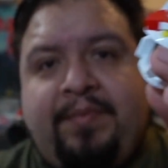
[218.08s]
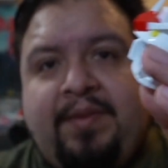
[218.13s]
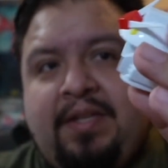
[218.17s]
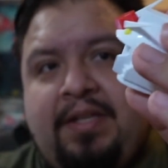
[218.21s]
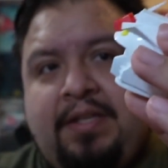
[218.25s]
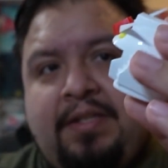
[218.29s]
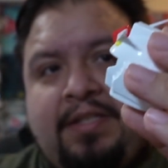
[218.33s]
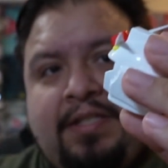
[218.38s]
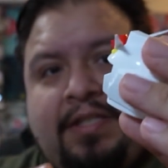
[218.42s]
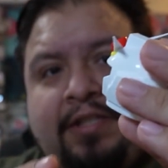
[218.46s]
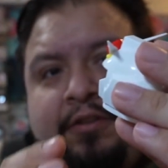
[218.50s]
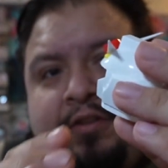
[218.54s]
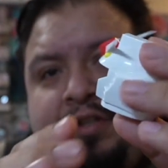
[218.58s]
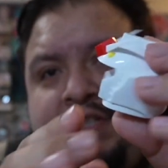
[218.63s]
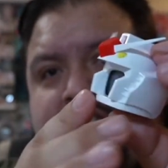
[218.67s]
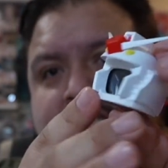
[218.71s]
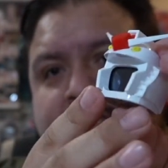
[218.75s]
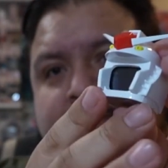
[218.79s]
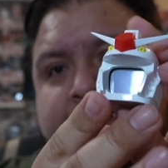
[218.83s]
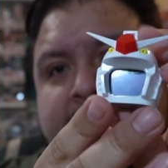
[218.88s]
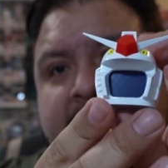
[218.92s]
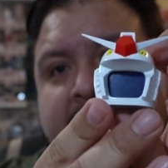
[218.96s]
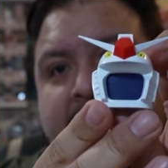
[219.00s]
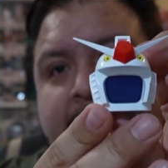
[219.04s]
it's literally
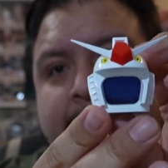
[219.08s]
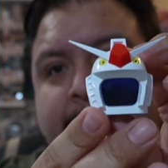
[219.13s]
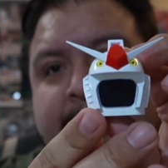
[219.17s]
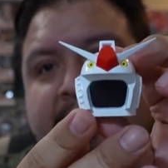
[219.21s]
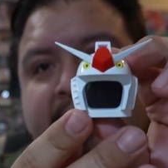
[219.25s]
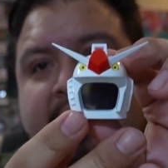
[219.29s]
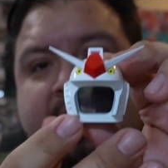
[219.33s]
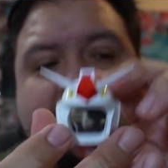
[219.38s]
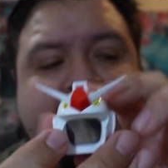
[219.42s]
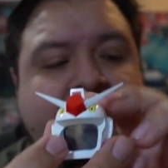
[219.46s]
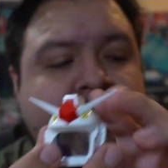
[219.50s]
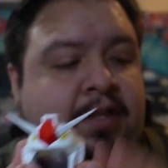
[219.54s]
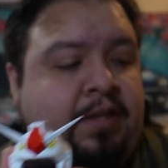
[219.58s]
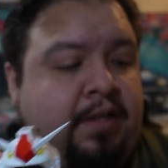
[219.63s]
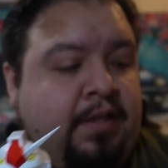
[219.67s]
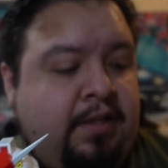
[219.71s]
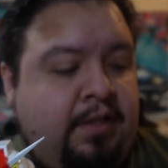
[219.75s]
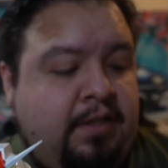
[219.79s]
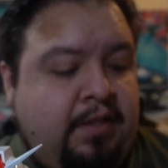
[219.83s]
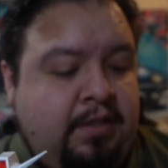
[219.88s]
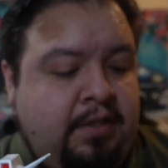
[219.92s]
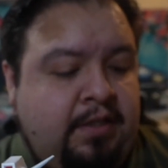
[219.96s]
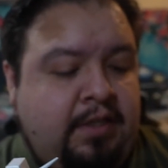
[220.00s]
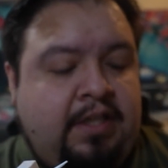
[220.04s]
just plug and play.
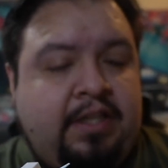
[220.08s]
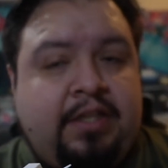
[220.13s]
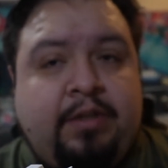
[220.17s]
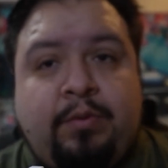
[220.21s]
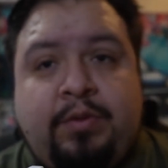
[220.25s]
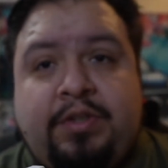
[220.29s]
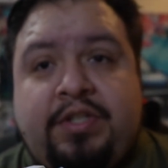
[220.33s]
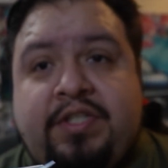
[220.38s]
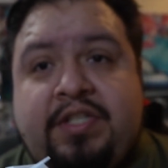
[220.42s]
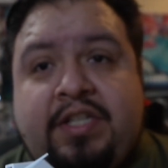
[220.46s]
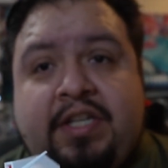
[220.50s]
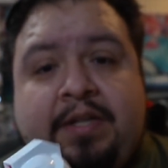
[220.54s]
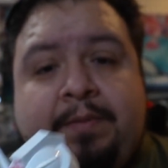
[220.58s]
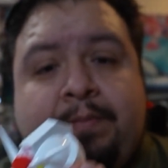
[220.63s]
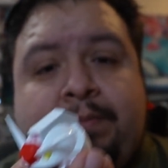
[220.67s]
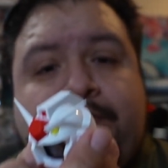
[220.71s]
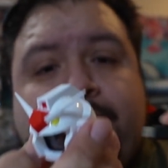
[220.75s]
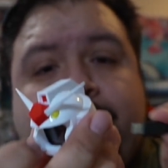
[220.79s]
And then we're just gonna